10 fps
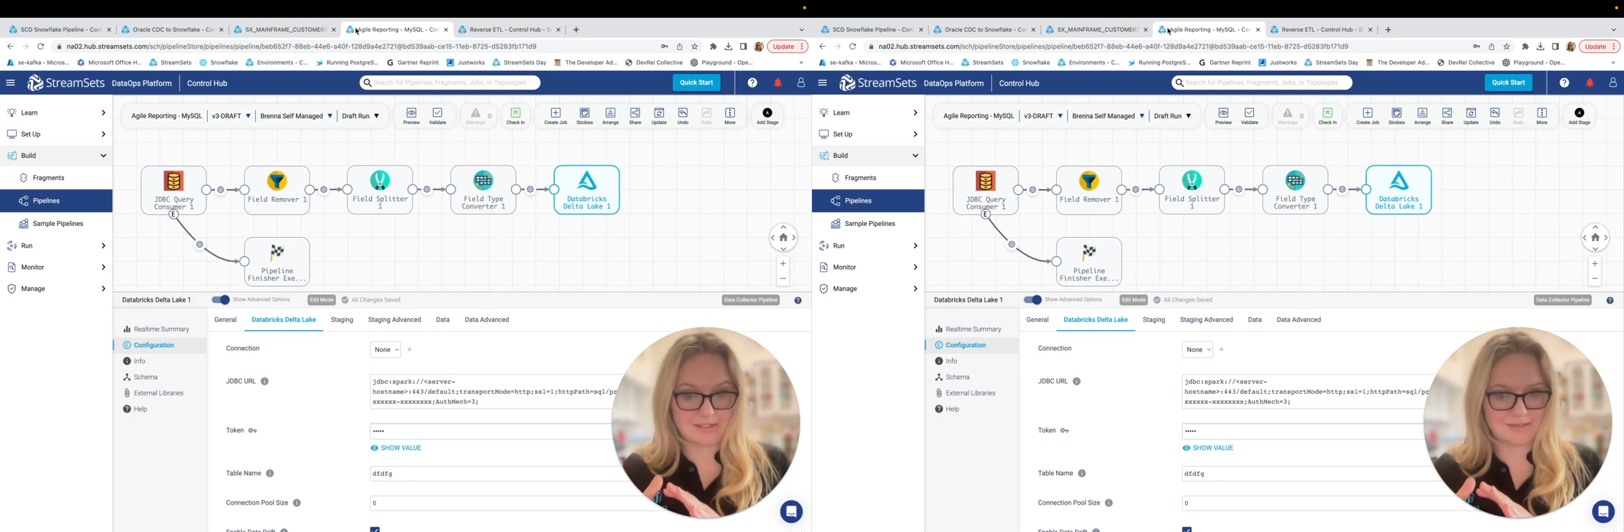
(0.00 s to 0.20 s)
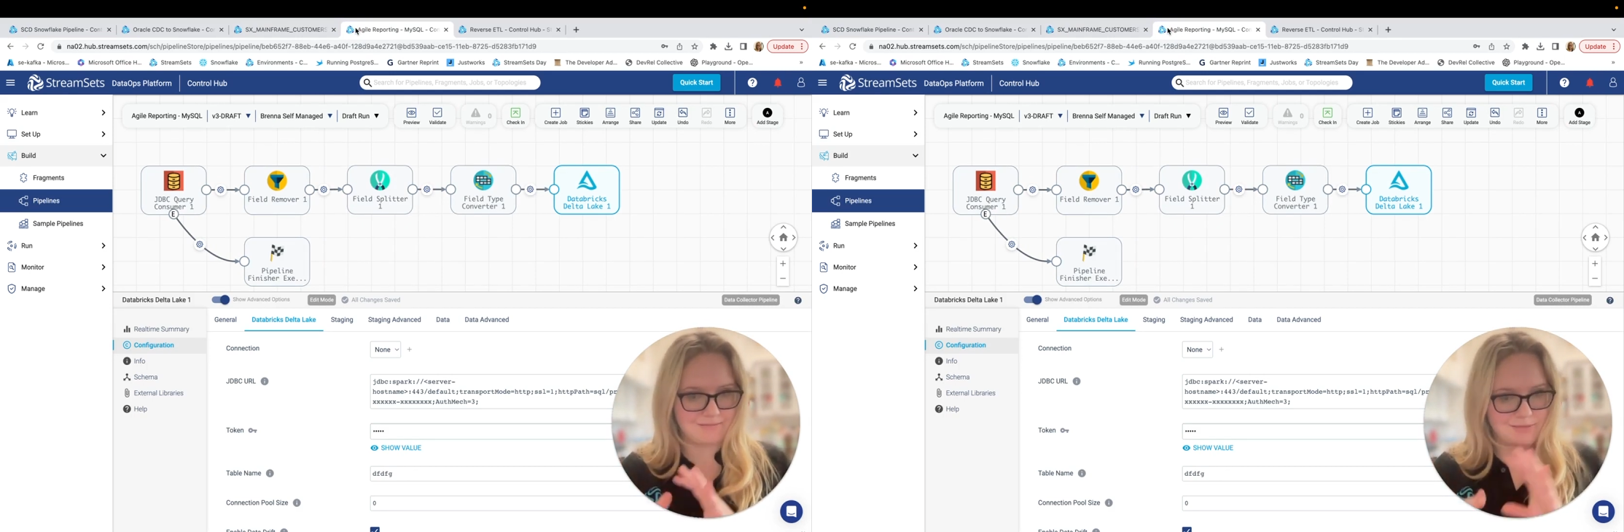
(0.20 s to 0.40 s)

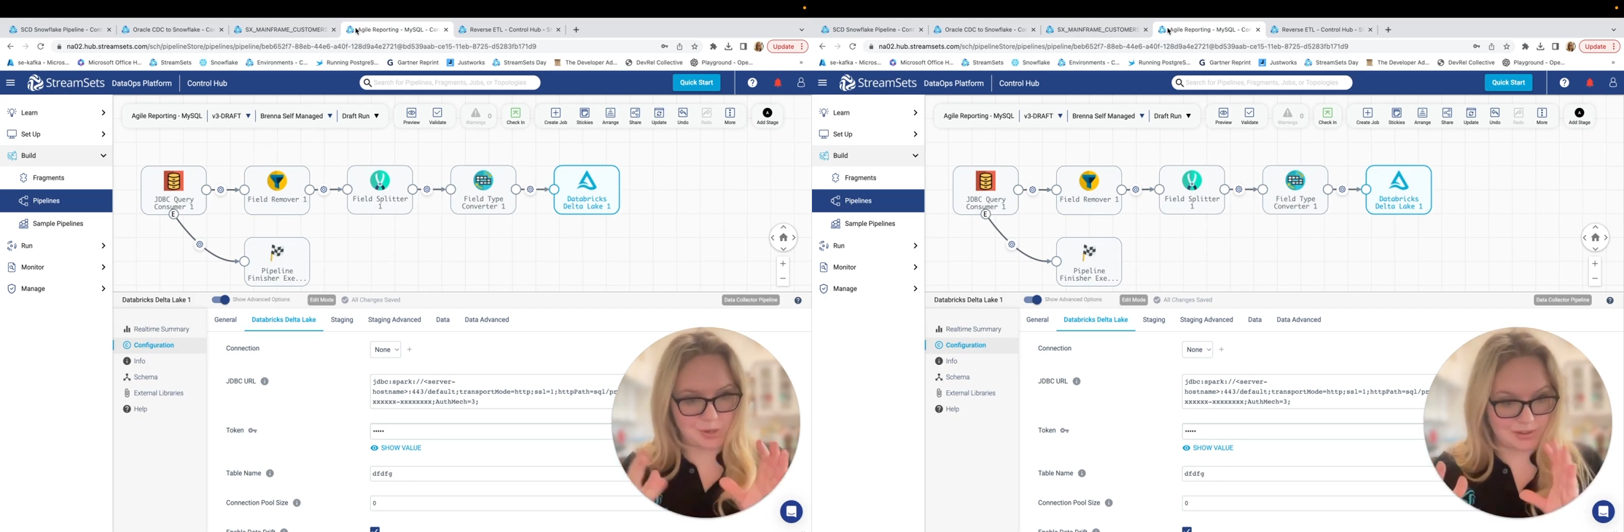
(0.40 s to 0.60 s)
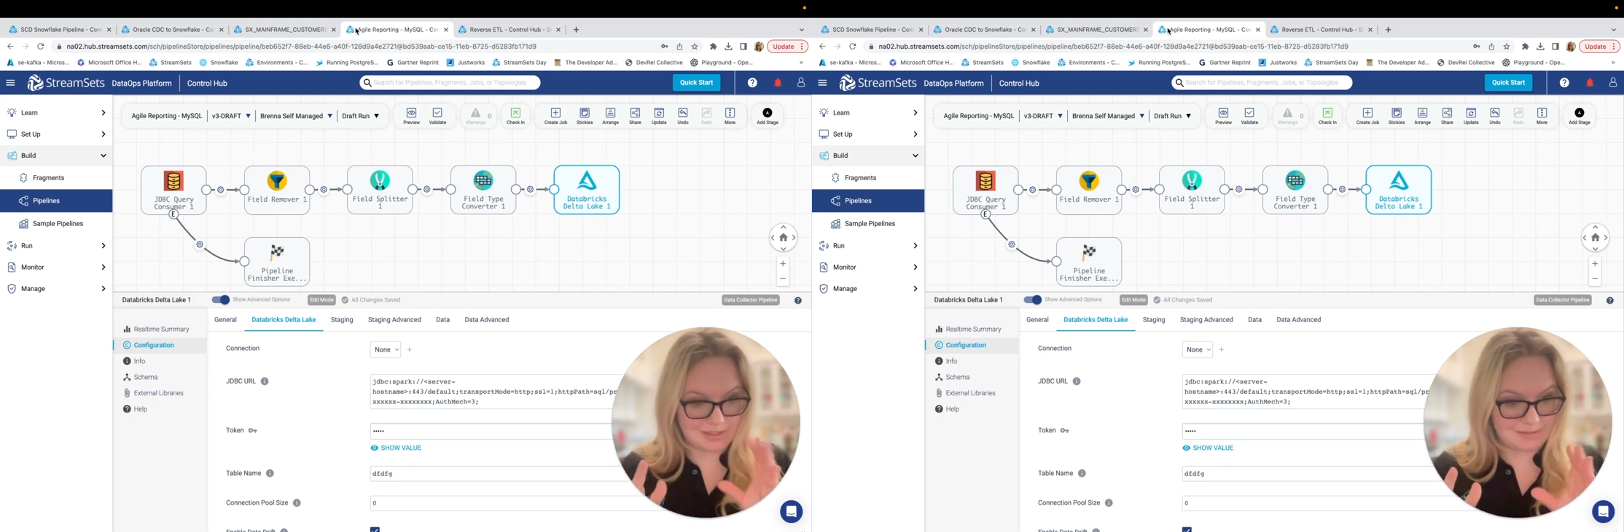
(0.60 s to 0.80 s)
doing
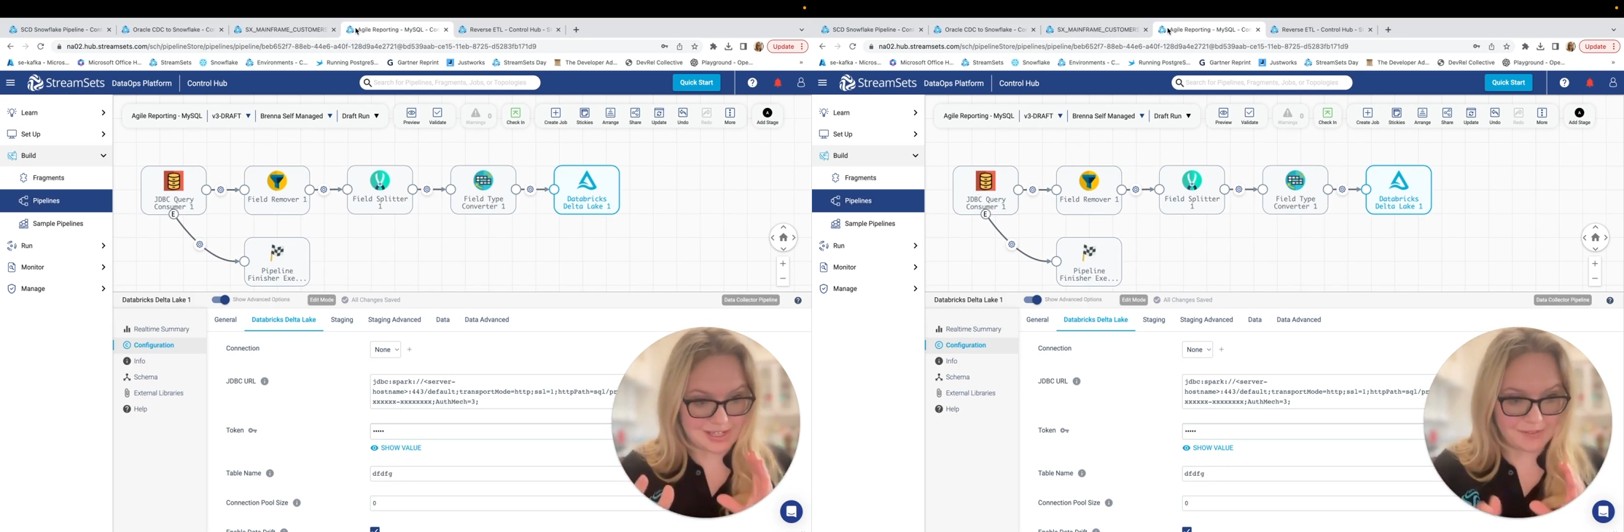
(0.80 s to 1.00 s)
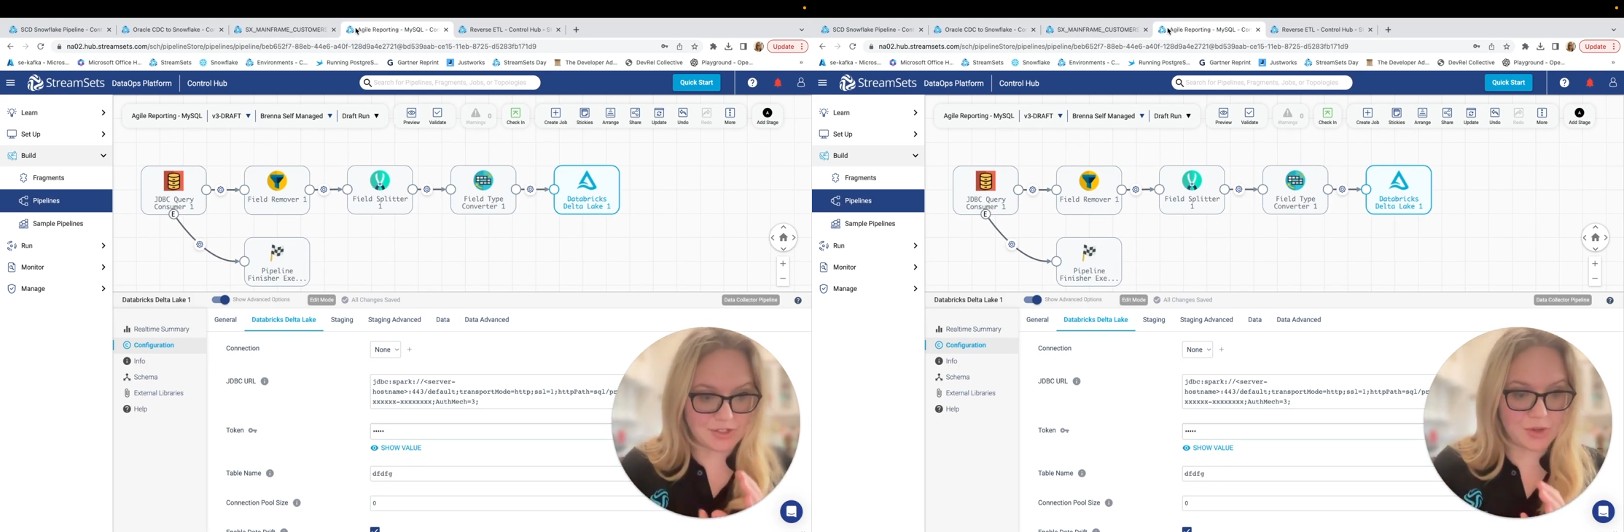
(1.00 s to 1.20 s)
some stuff
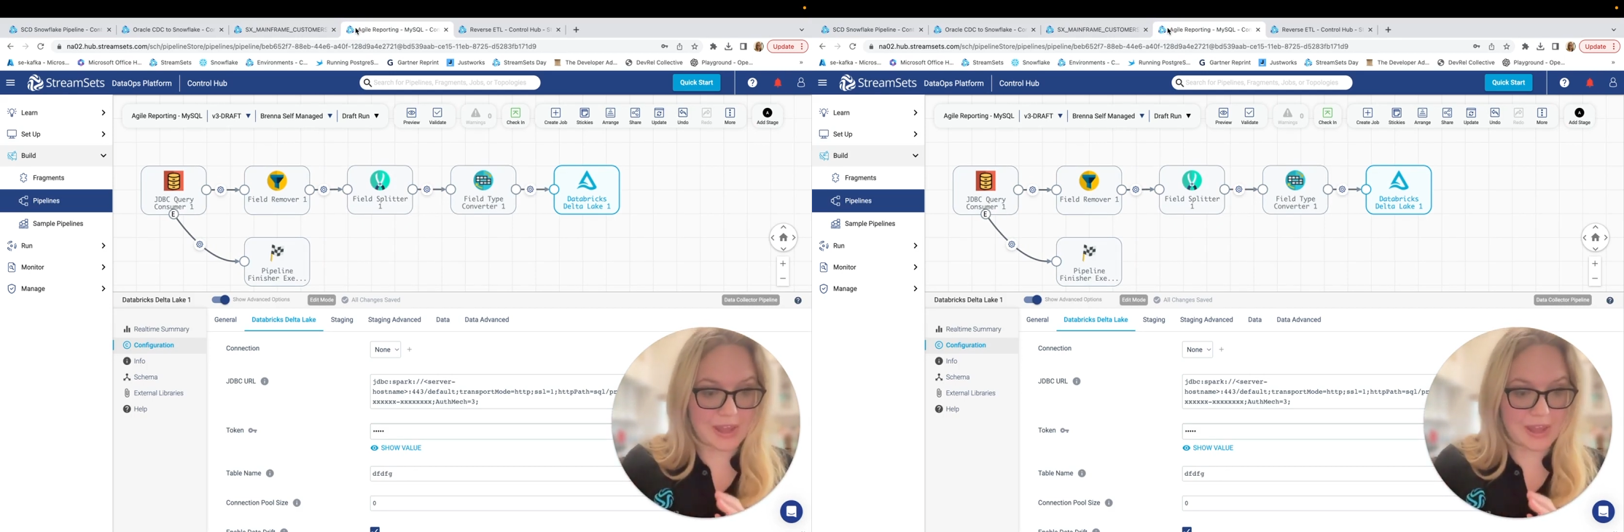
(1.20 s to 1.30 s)
to it,